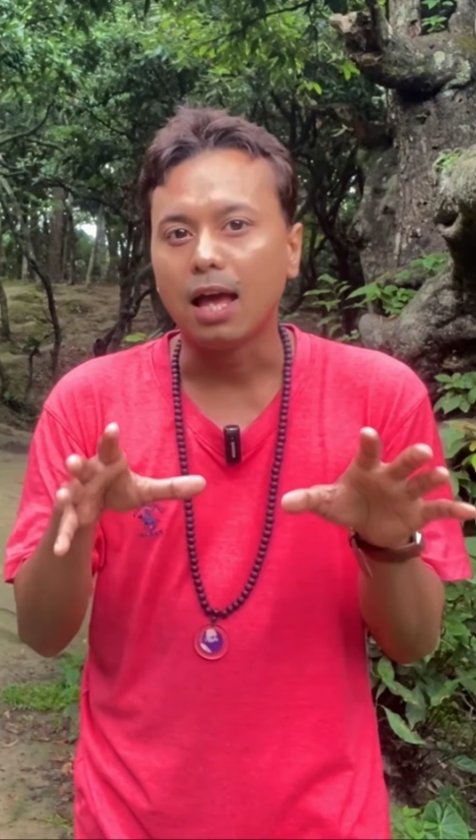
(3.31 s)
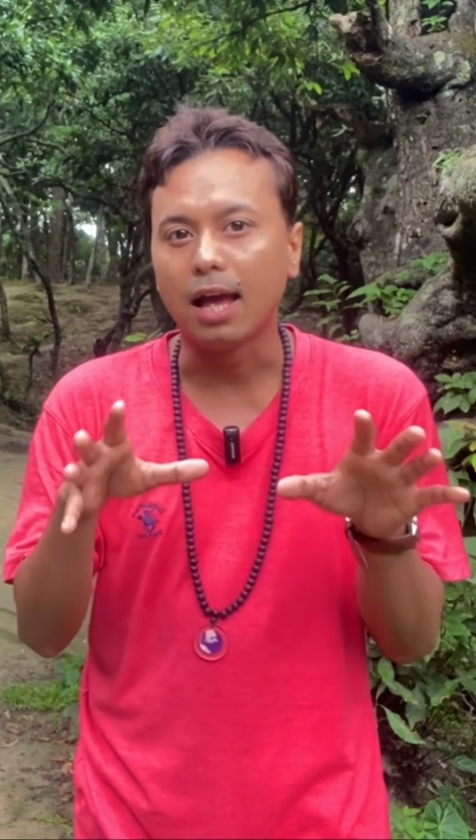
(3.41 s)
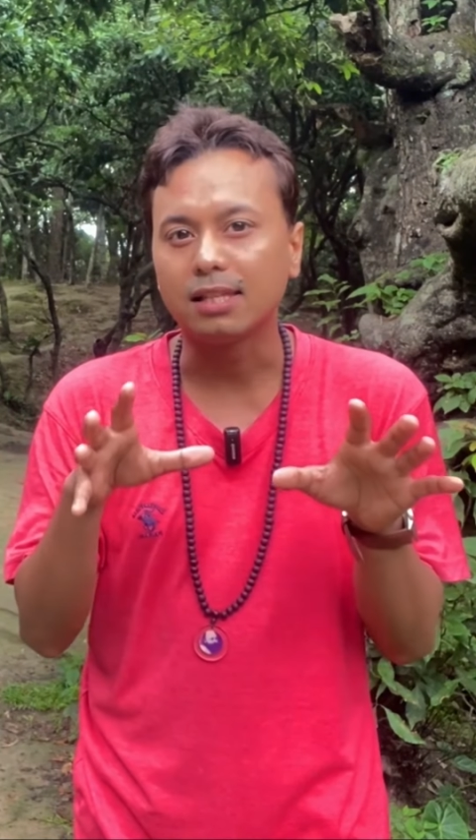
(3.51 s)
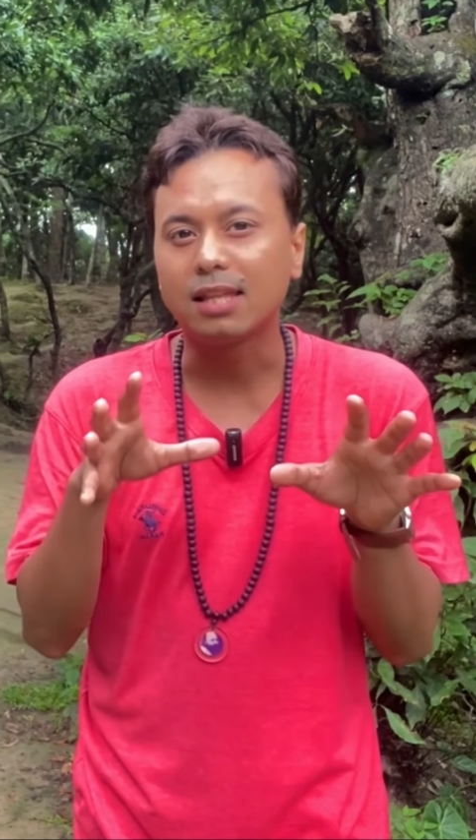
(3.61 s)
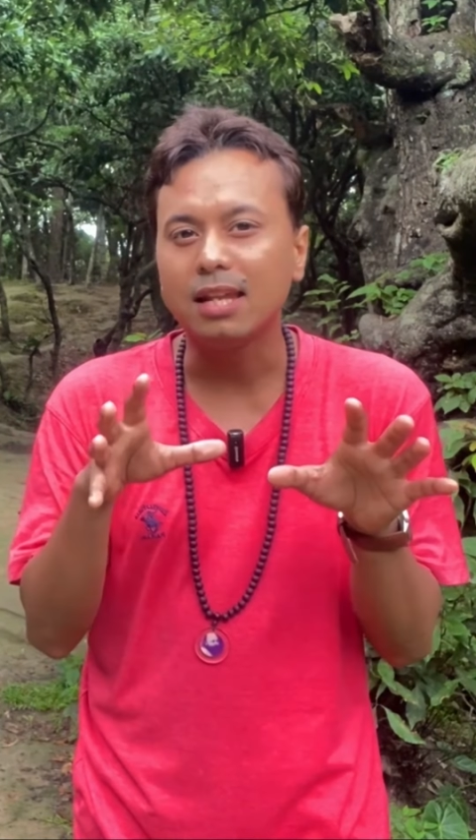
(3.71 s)

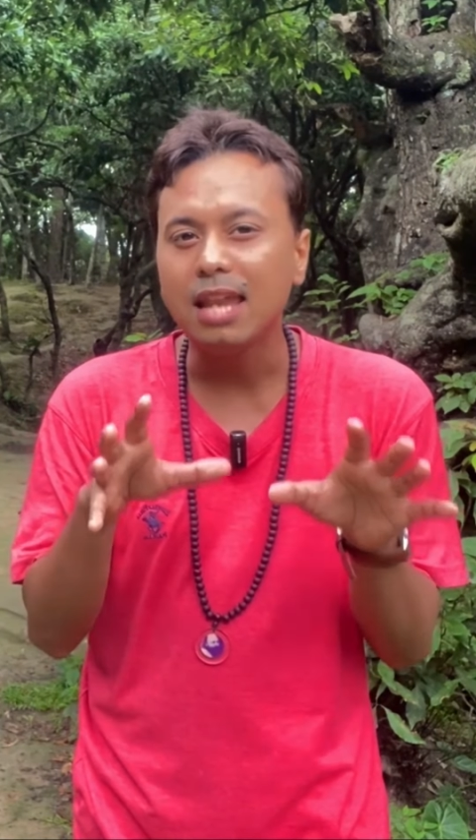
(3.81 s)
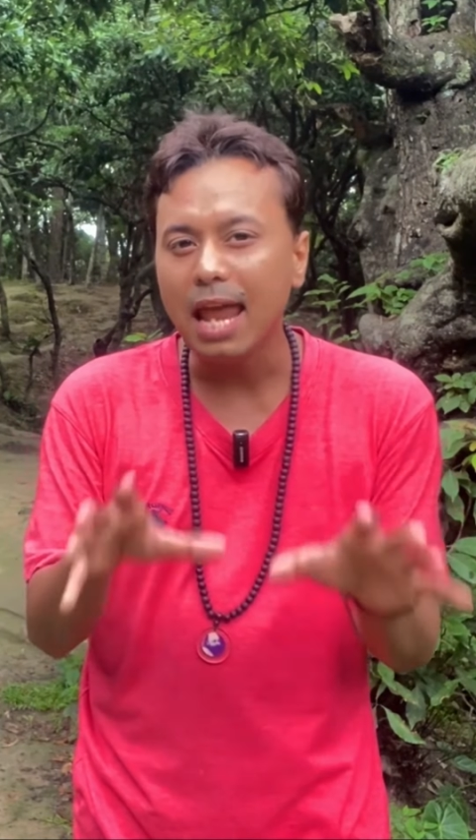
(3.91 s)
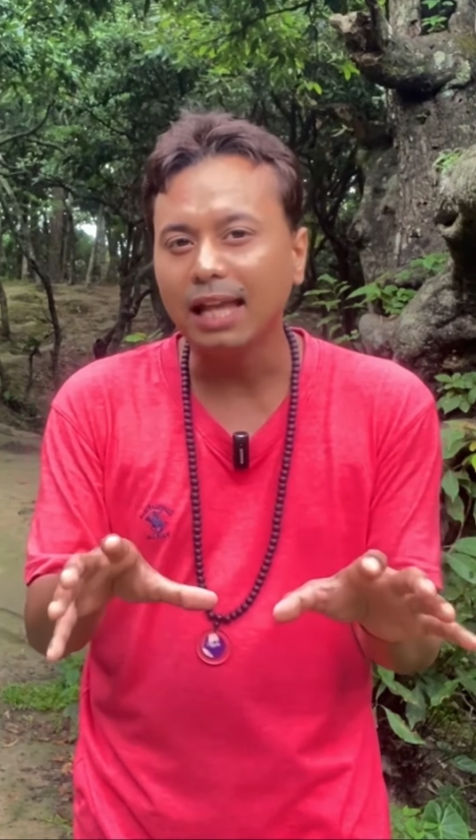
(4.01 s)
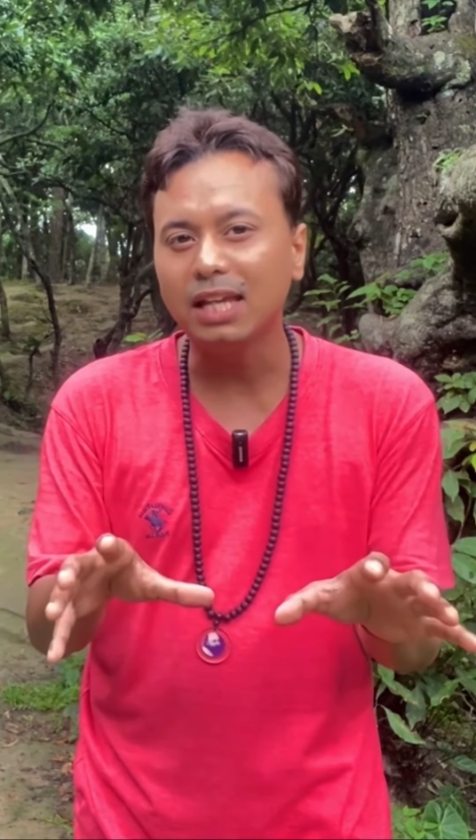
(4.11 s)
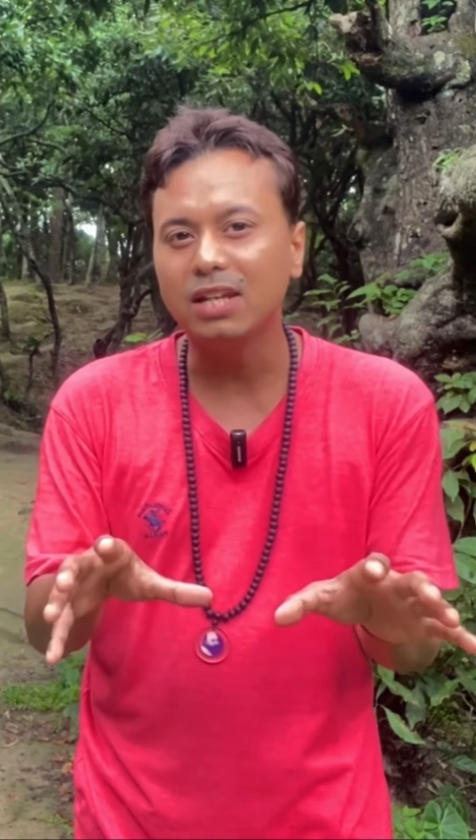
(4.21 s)
as a
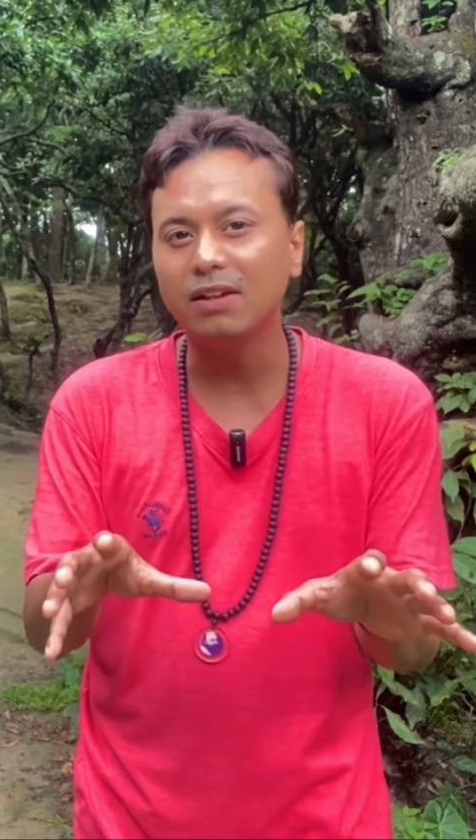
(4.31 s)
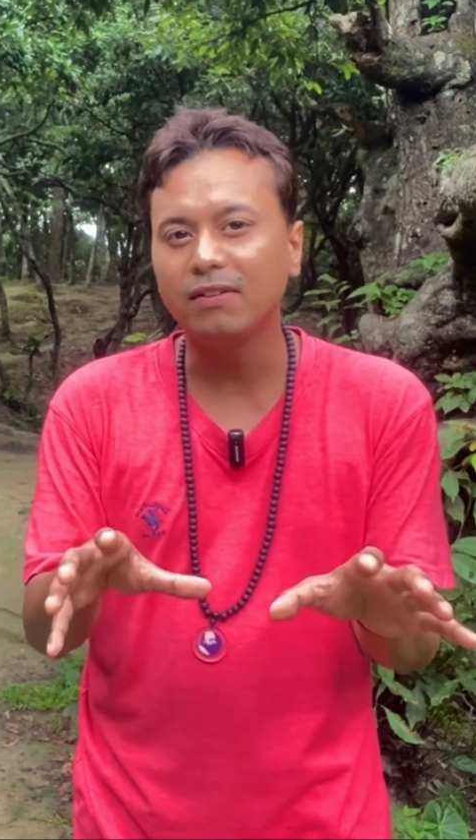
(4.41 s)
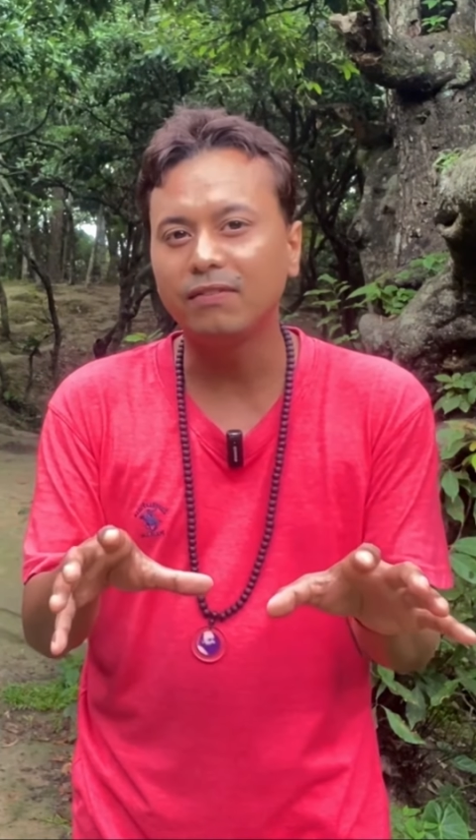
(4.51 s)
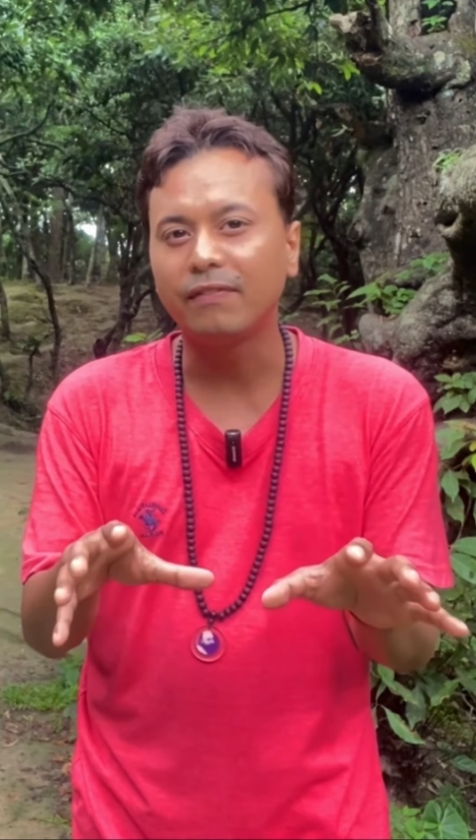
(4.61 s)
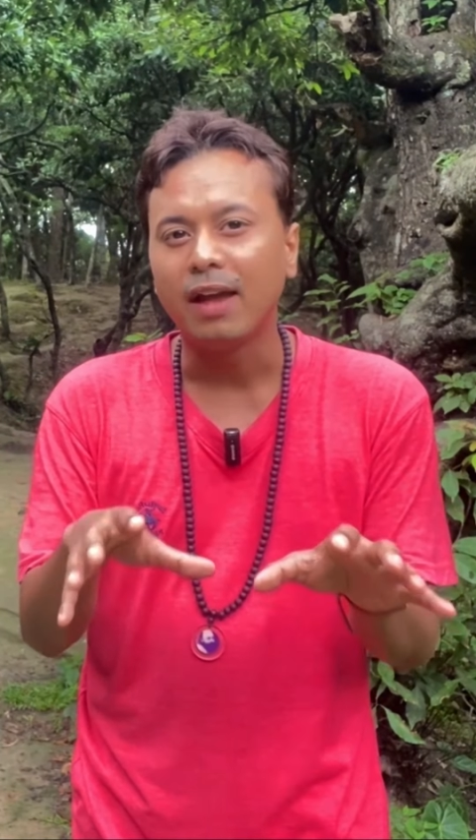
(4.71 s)

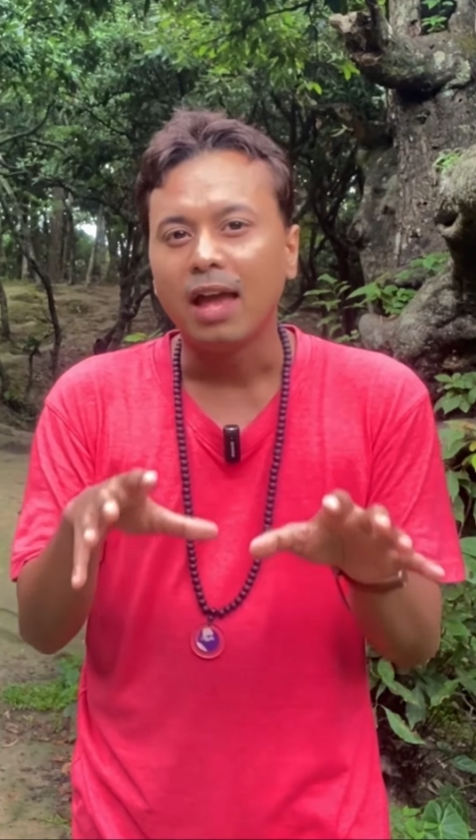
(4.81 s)
negative,